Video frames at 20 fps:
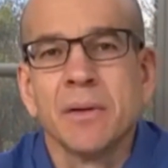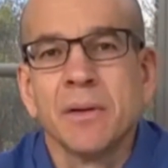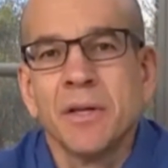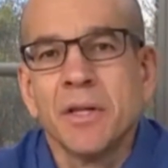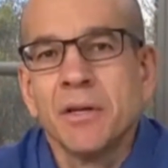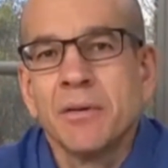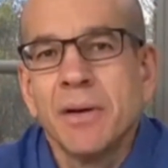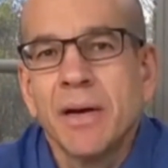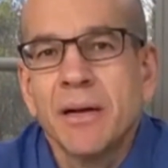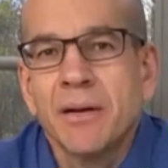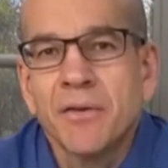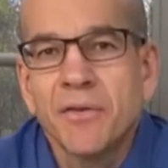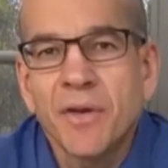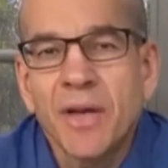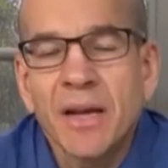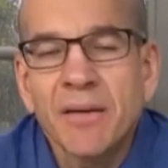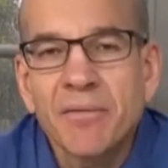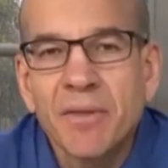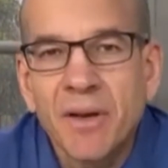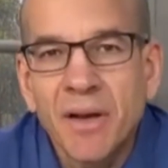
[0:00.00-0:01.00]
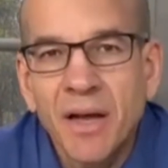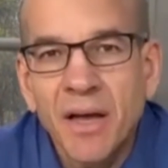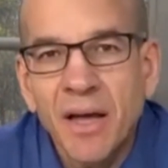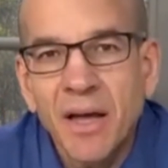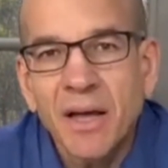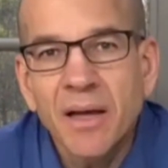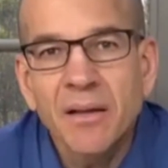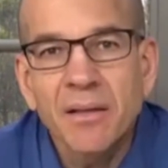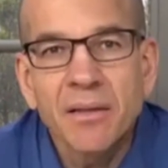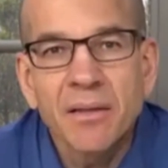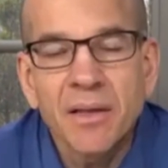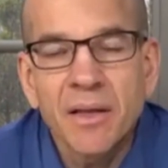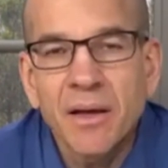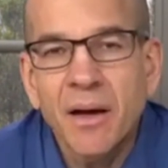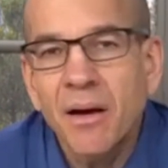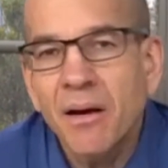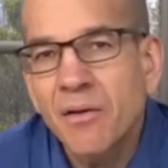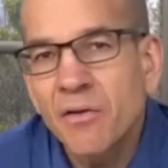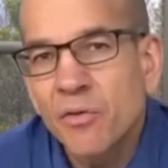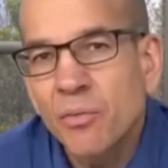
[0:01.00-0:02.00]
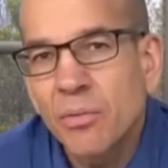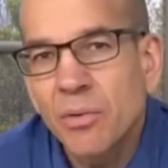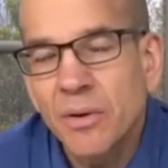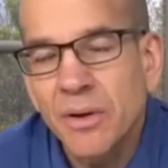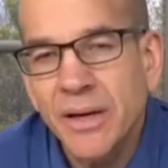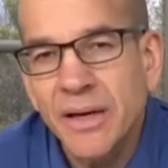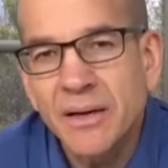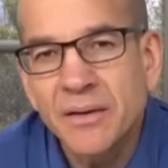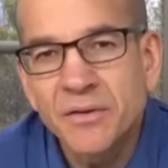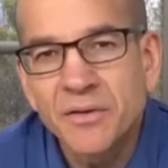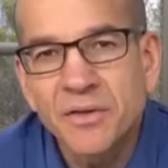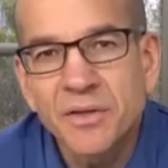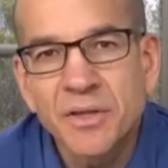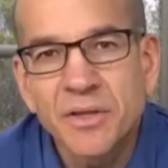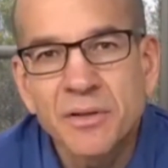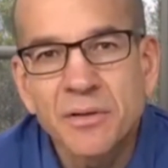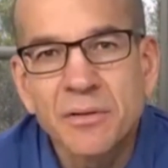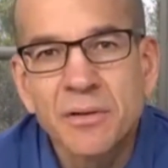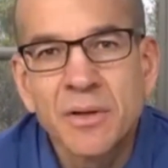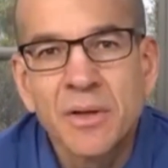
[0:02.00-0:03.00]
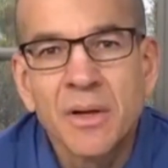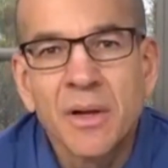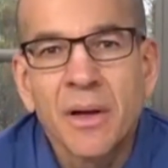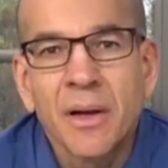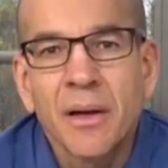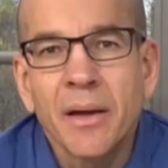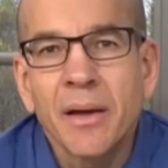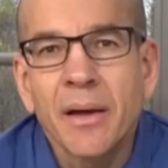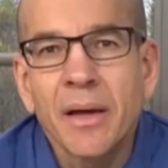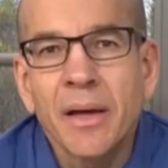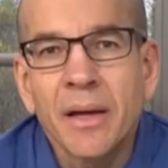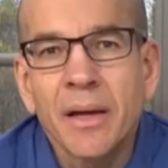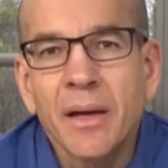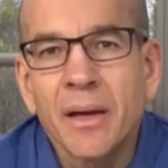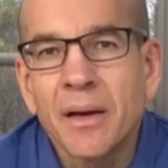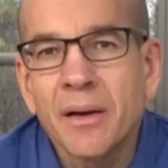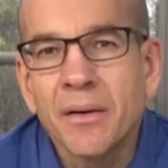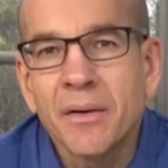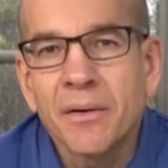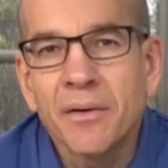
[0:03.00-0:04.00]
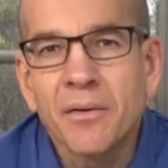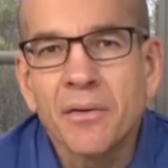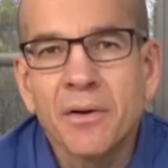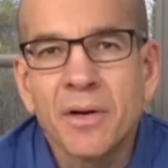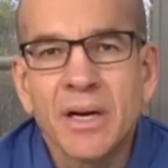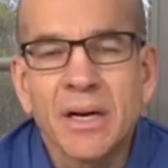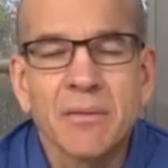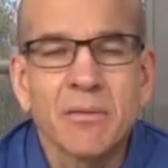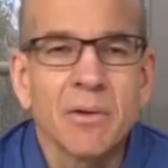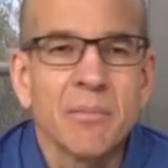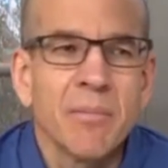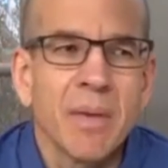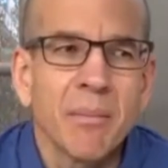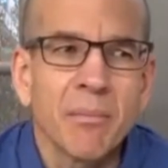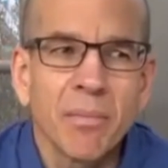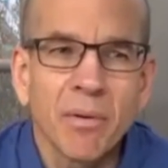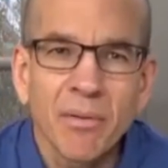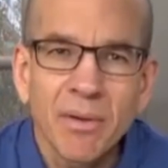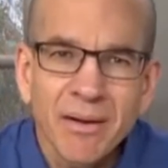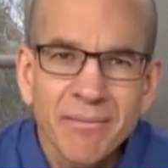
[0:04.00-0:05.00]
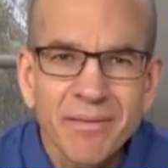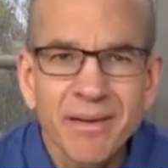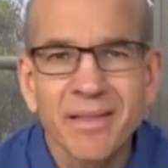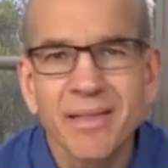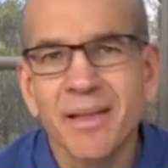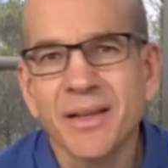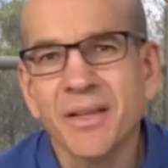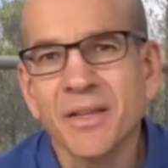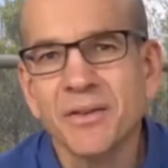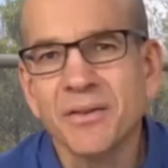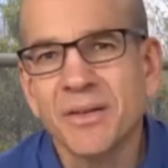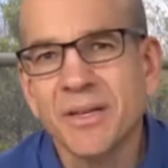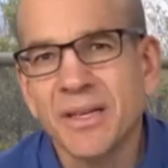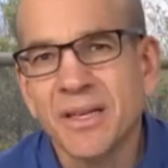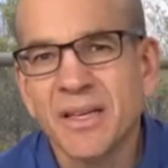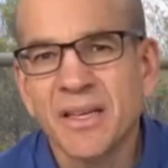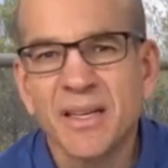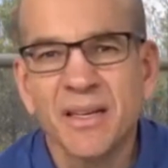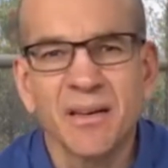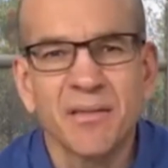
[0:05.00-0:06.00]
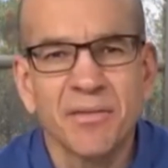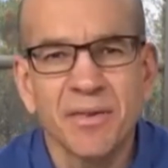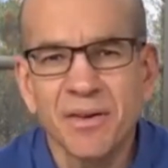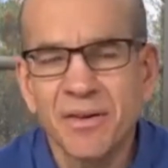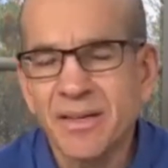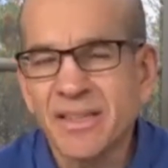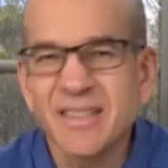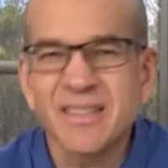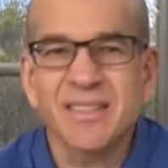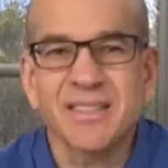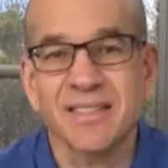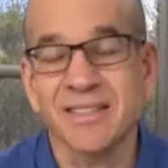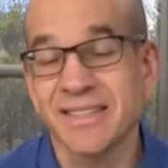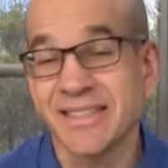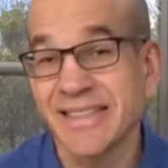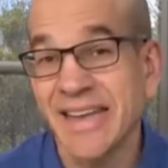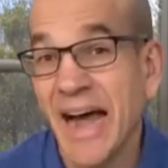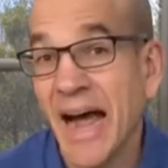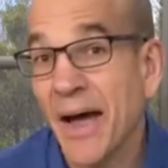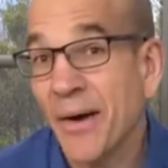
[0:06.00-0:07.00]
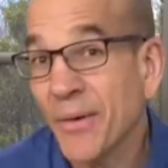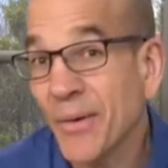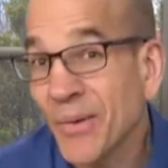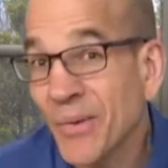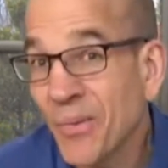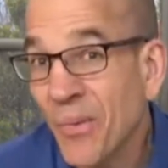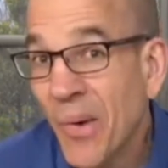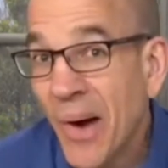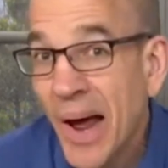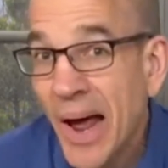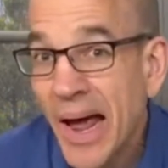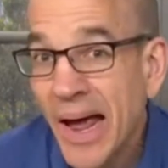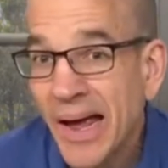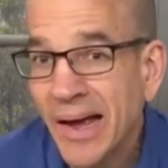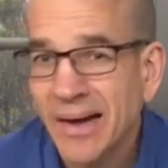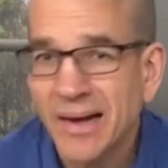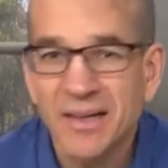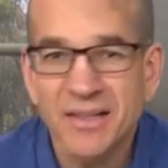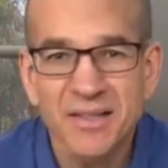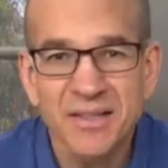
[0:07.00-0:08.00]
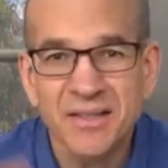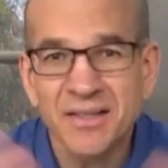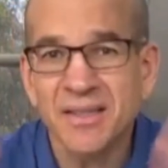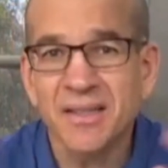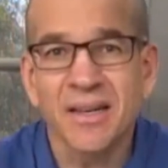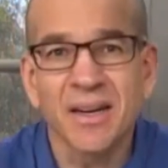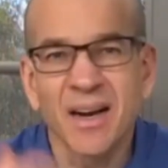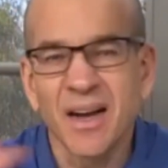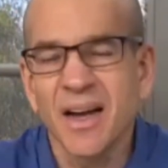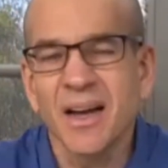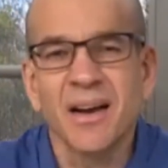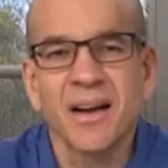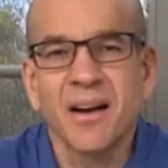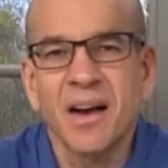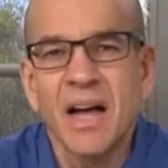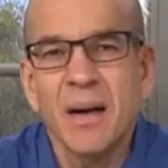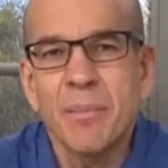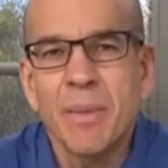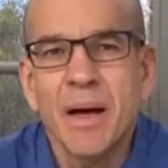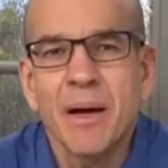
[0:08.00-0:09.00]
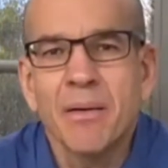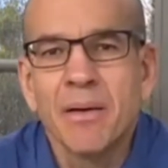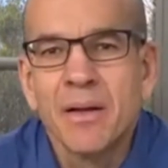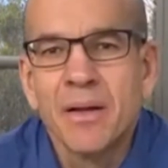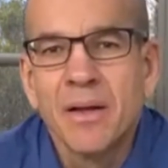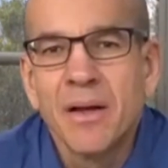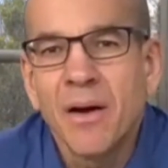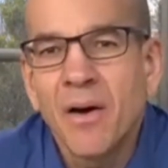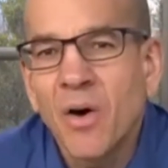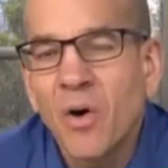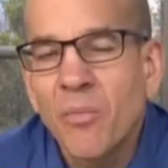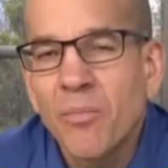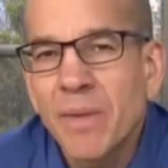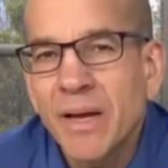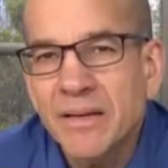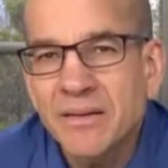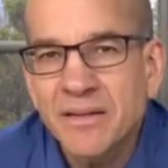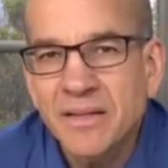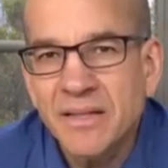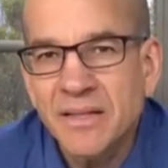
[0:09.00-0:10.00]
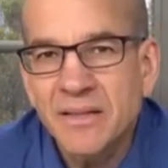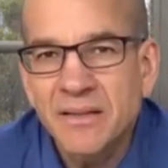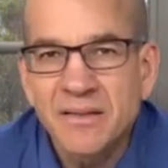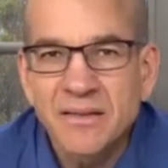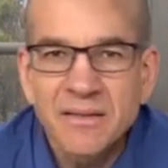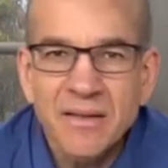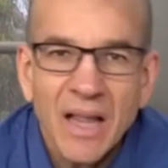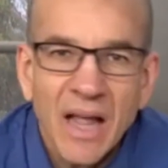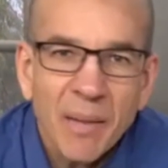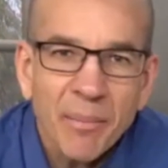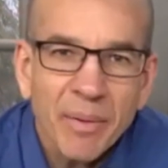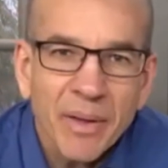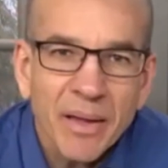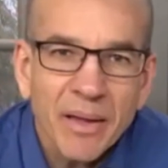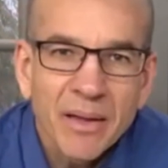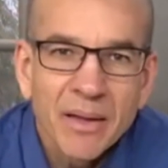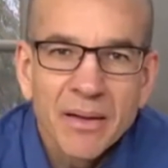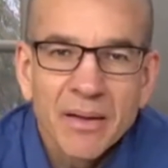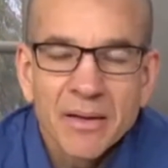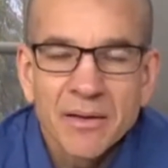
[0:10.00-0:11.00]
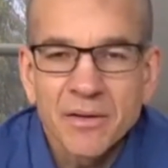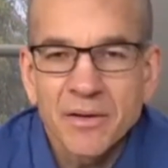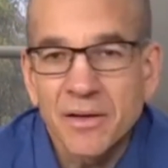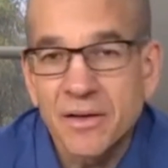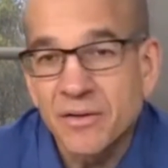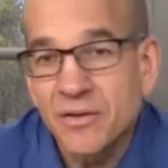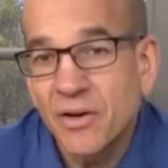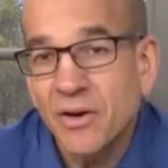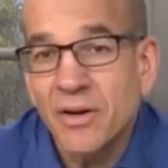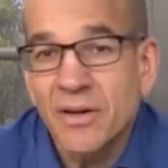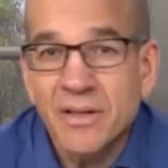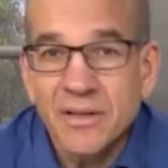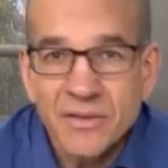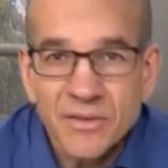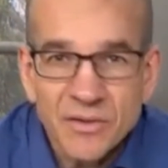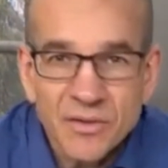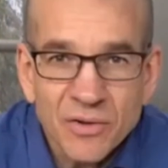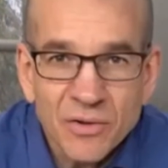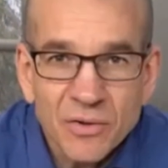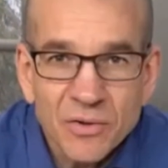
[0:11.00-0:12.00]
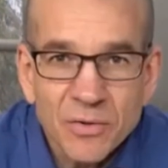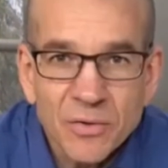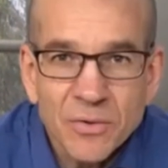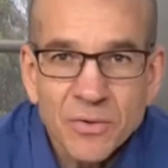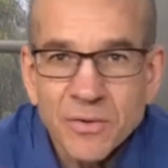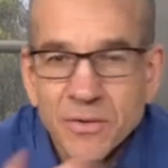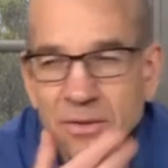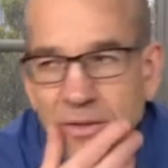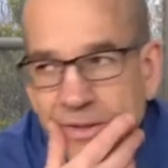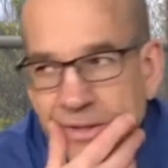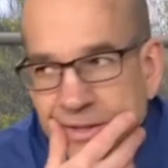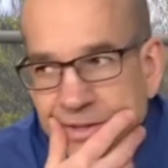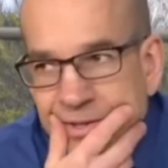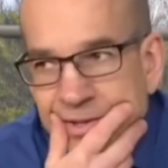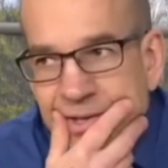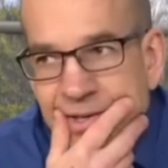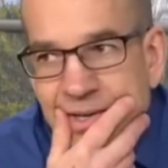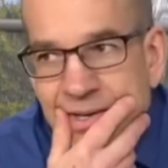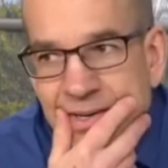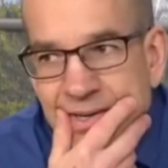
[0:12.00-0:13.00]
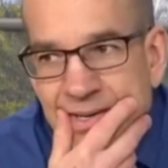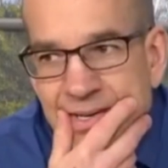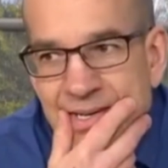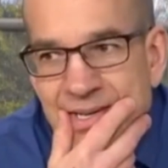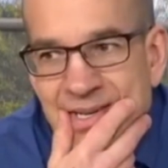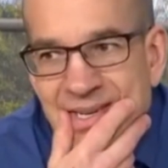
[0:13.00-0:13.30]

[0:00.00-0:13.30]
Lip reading: you had to save the day and the odds were against you, and you're going to remember everything you did in a very scattered way, and it's just going to kind of come out all messy and sloppy. You're going to talk in circles. You're going to start